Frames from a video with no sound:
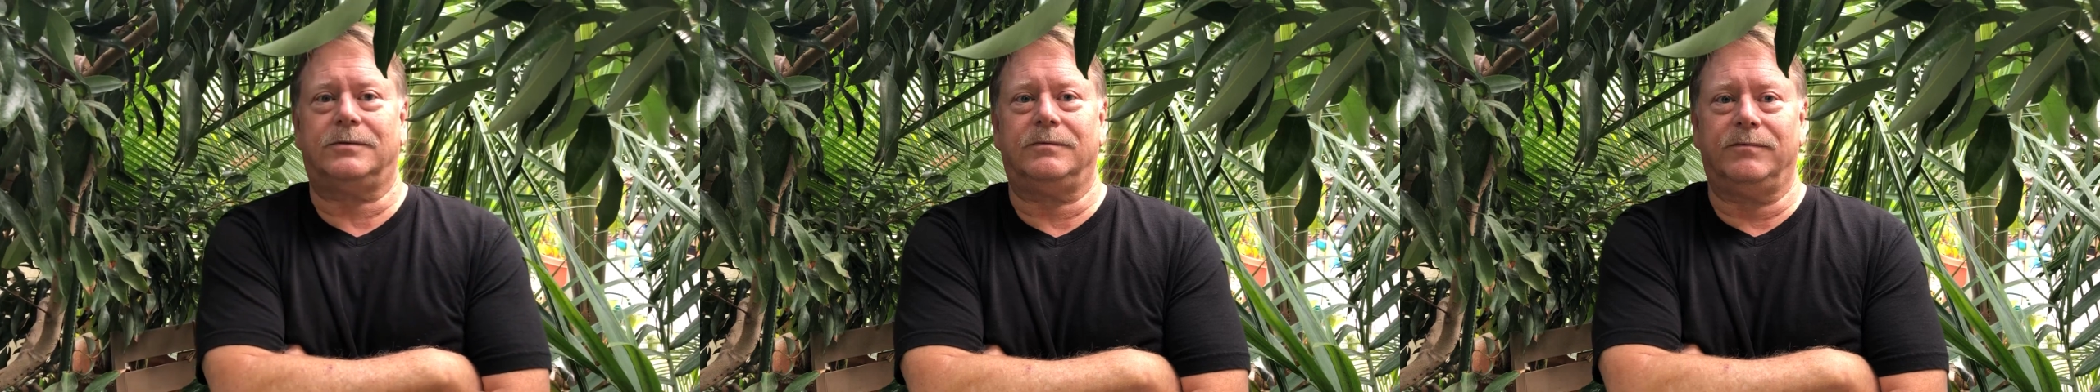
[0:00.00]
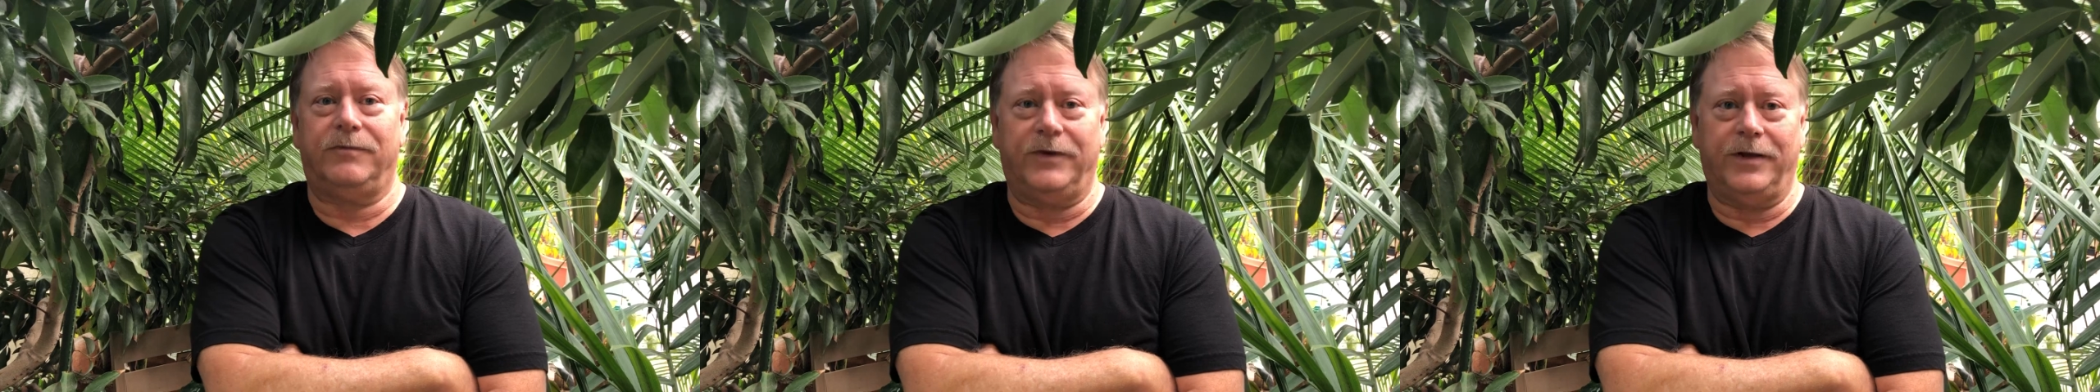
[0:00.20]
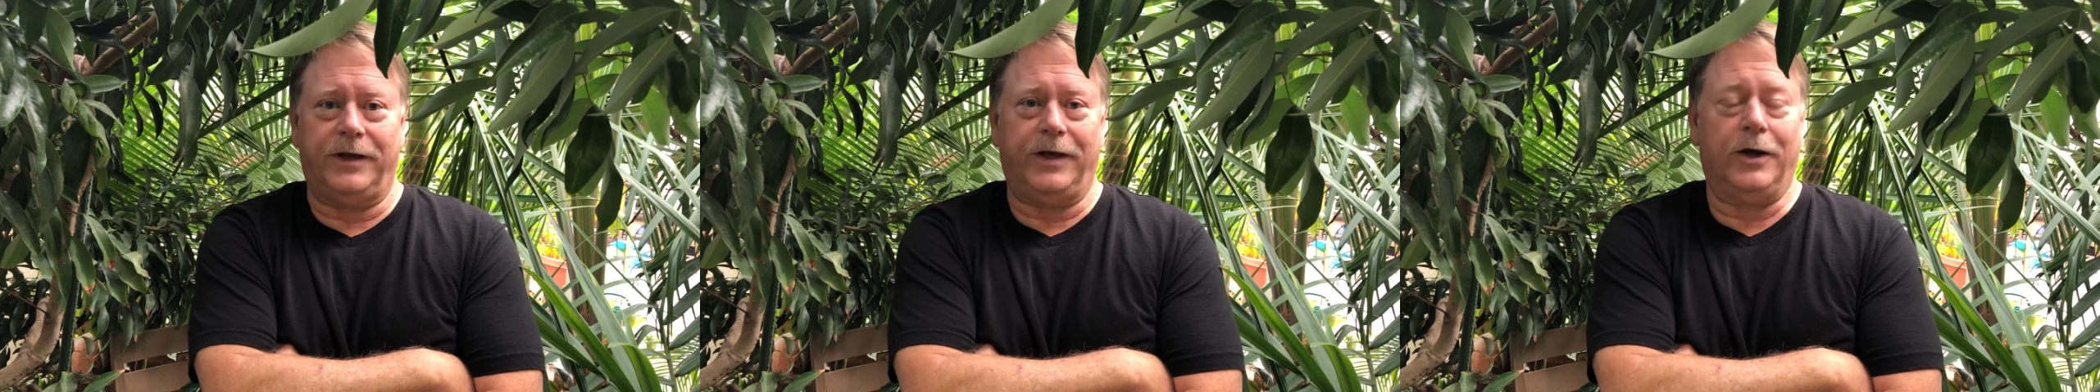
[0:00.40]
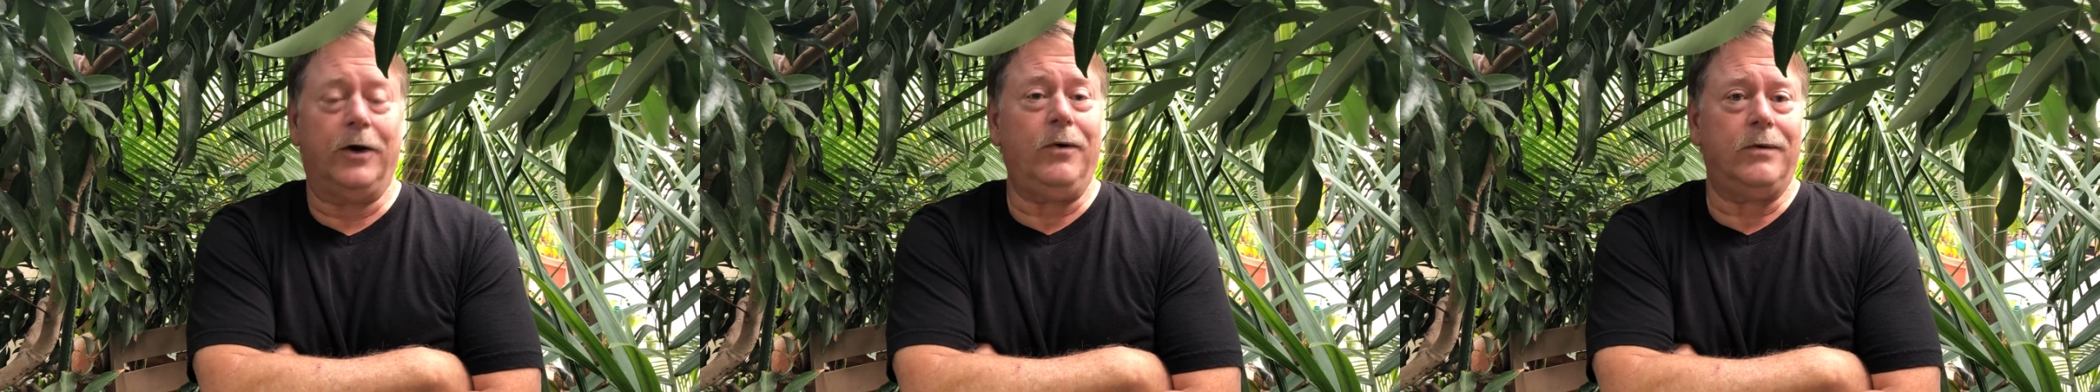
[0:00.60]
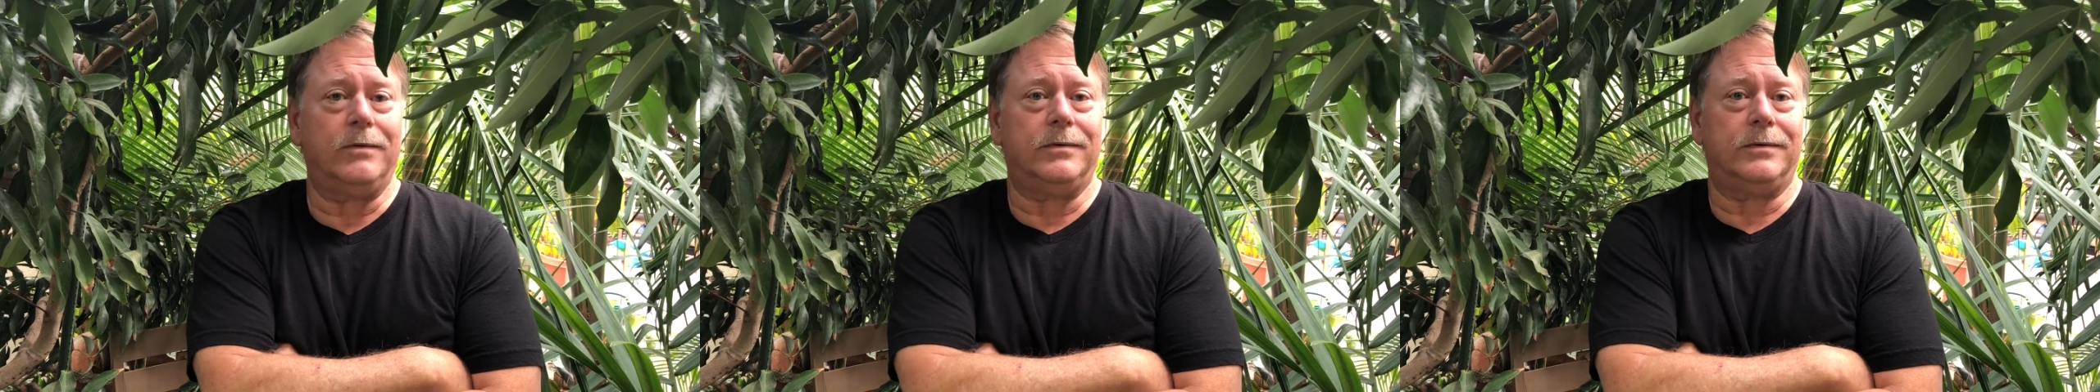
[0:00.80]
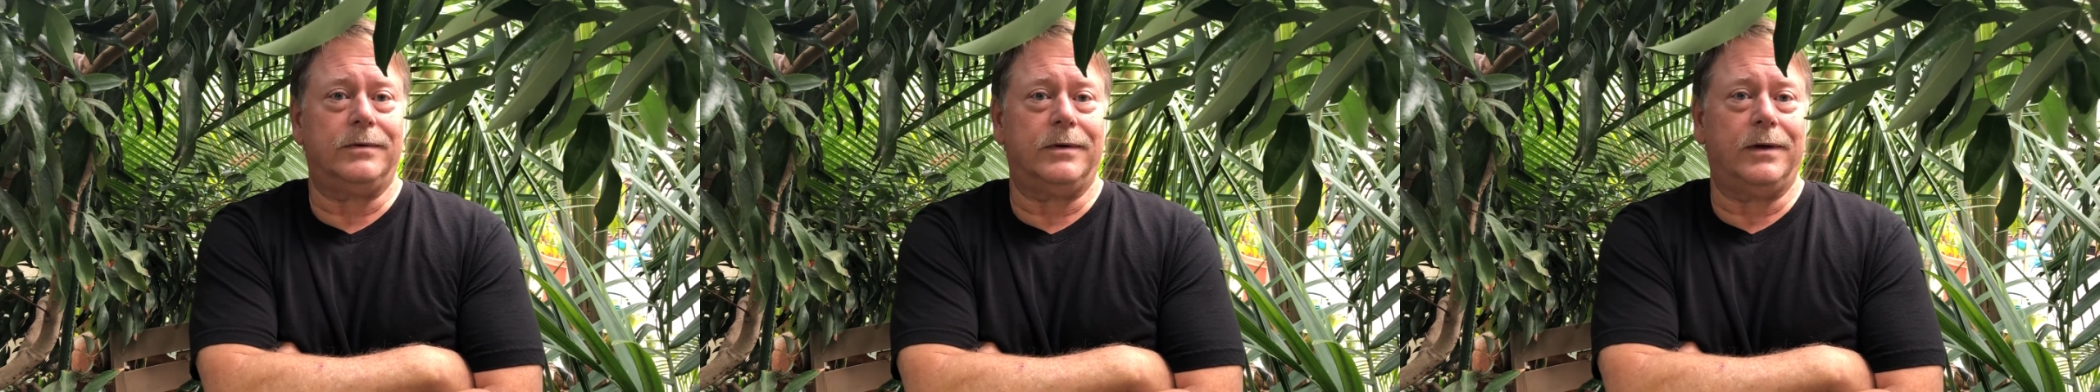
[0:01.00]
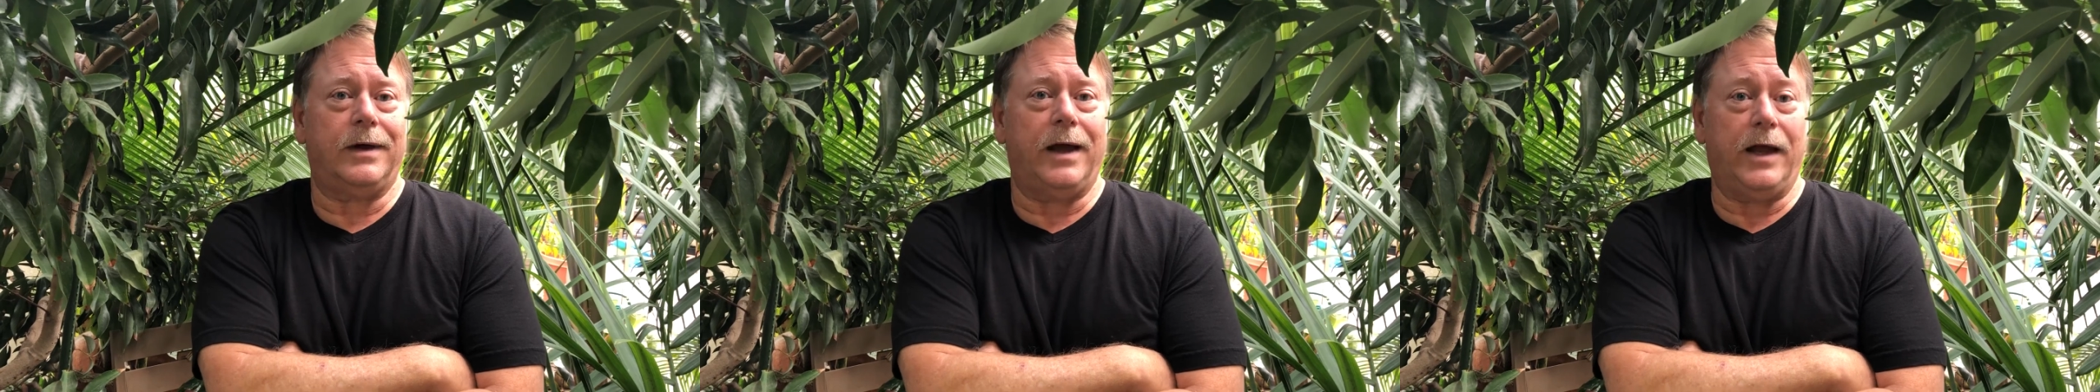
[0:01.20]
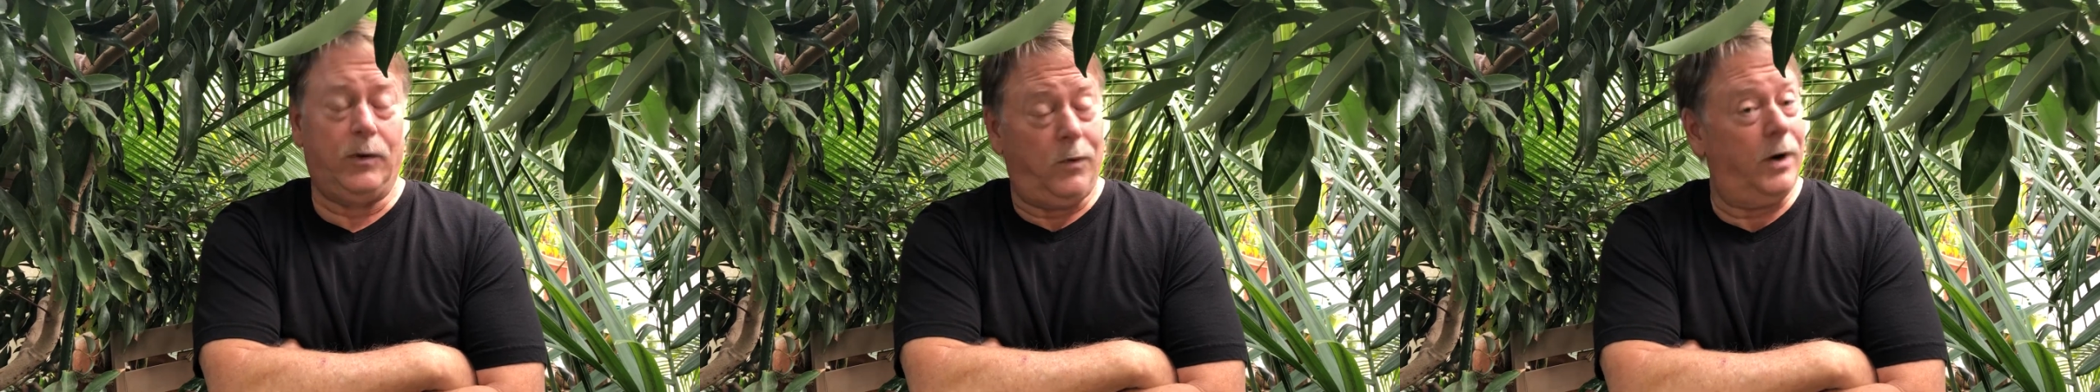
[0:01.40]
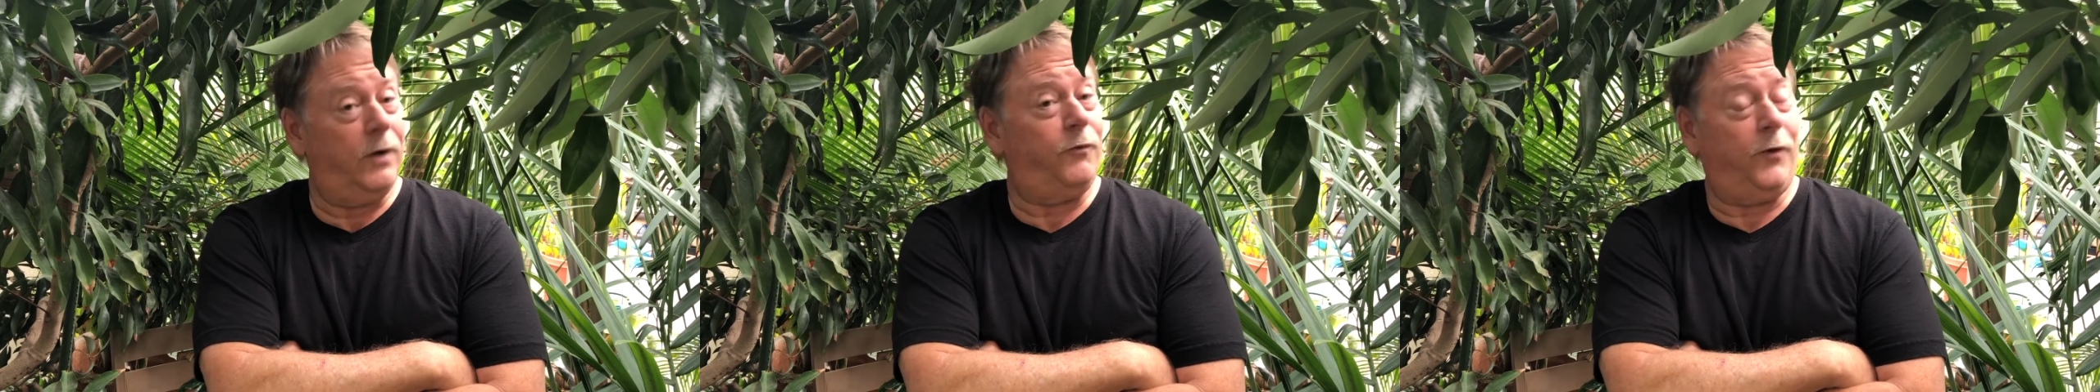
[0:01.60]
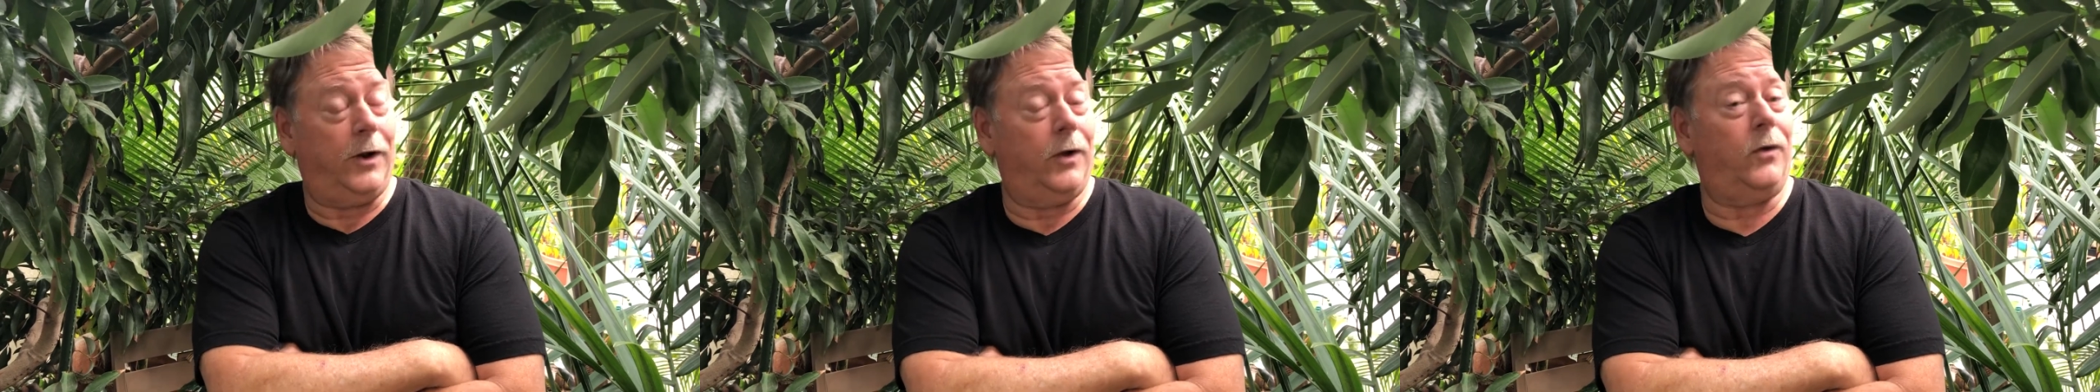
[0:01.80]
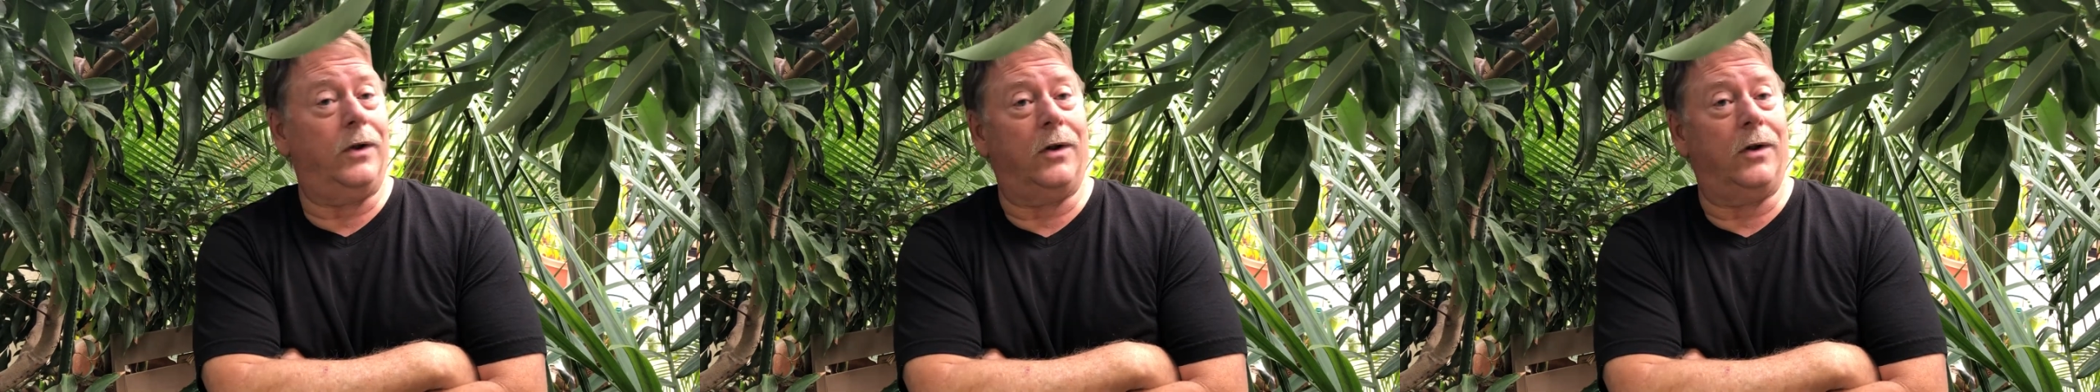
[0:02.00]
video and you want to follow